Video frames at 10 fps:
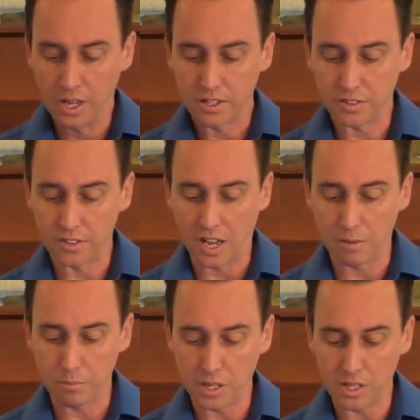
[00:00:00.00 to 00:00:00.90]
does
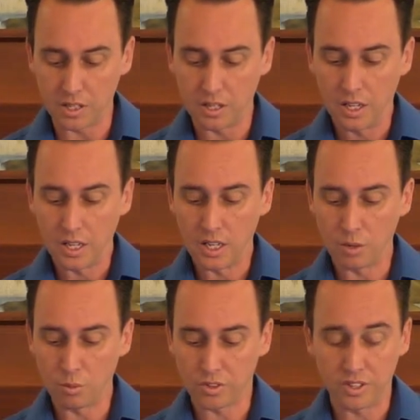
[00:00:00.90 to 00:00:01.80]
not mean
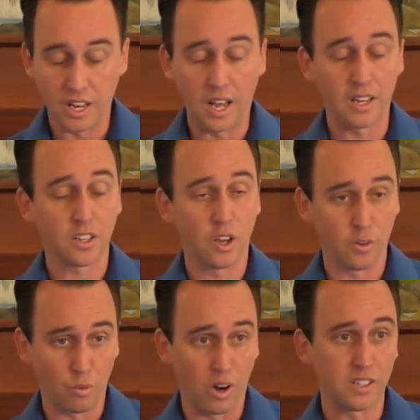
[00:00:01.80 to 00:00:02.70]
it was not
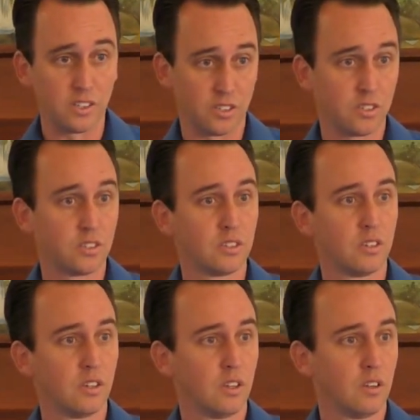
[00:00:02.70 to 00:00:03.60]
unrighteous
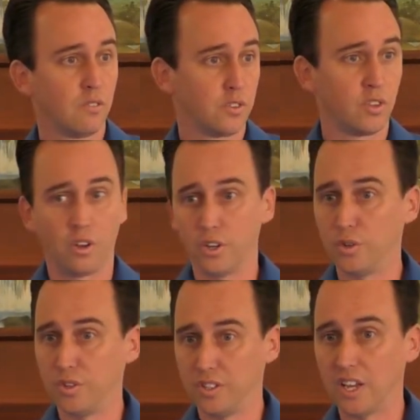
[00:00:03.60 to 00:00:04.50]
for Saul to
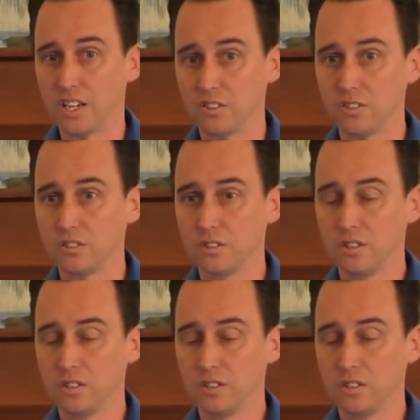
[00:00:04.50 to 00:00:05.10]
do these actions.